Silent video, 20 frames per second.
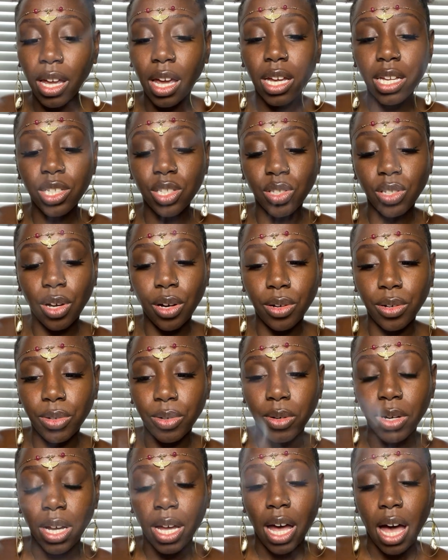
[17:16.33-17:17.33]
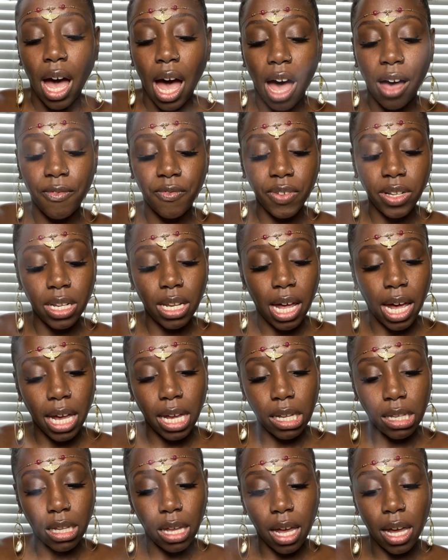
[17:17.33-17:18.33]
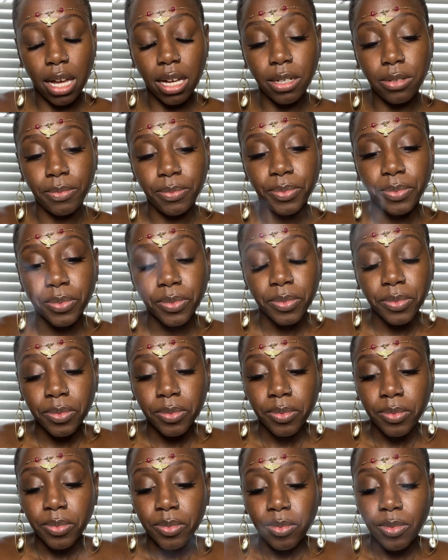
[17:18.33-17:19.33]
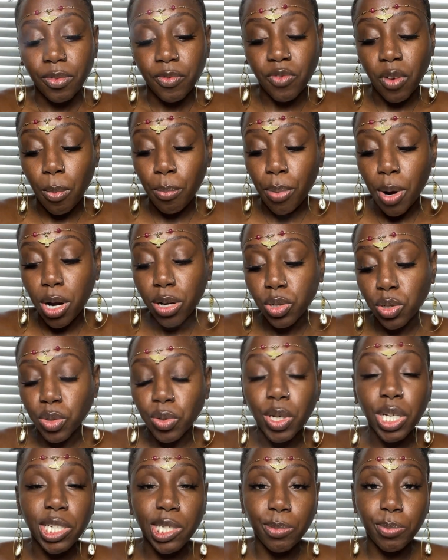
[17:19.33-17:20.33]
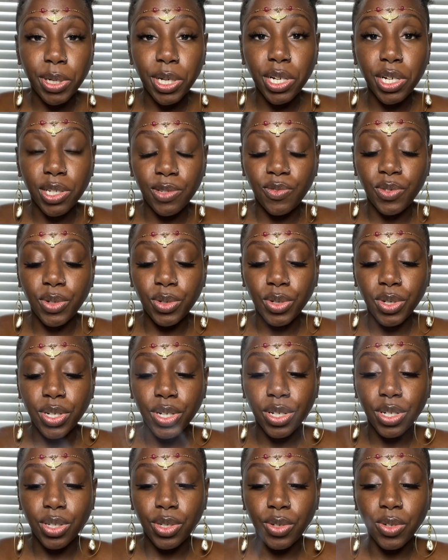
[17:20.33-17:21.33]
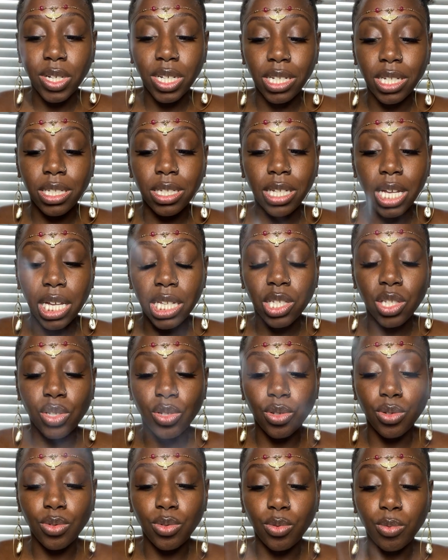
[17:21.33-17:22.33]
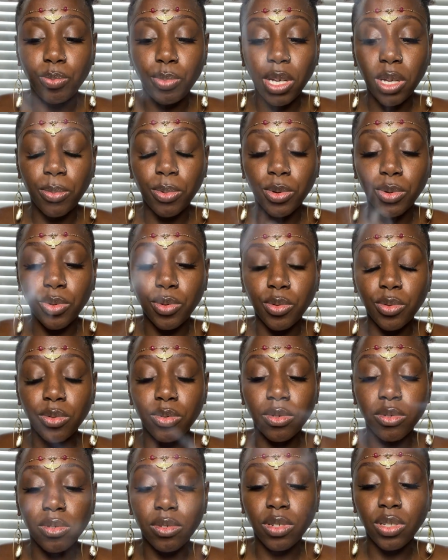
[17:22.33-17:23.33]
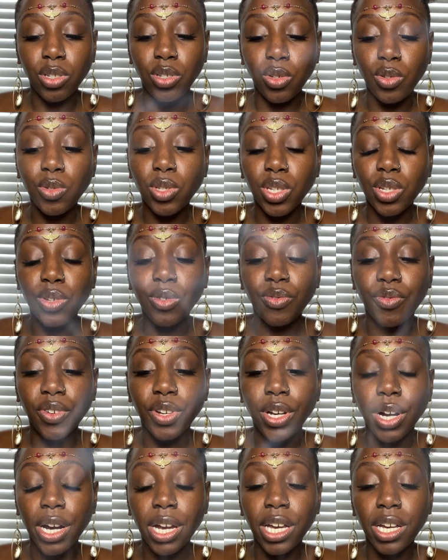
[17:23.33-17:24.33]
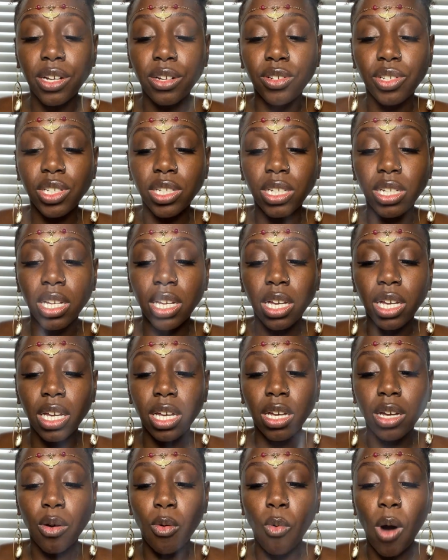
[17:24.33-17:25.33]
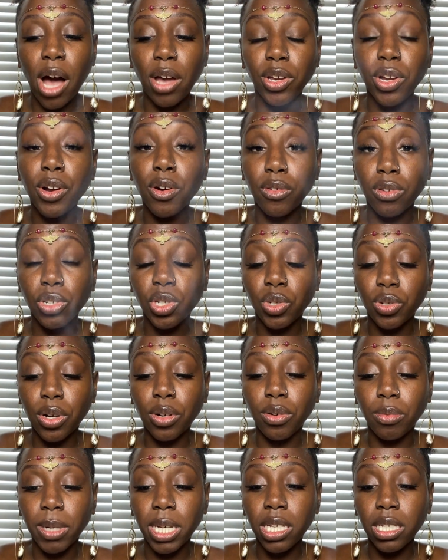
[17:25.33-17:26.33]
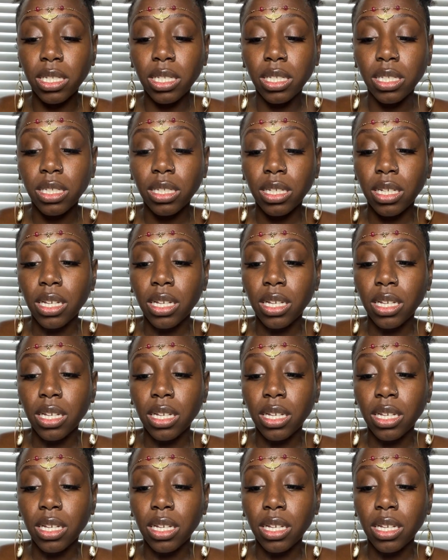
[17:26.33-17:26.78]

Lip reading: So I feel like that from personal experience, you can attest to people using you for your energy while you're on the struggle bus.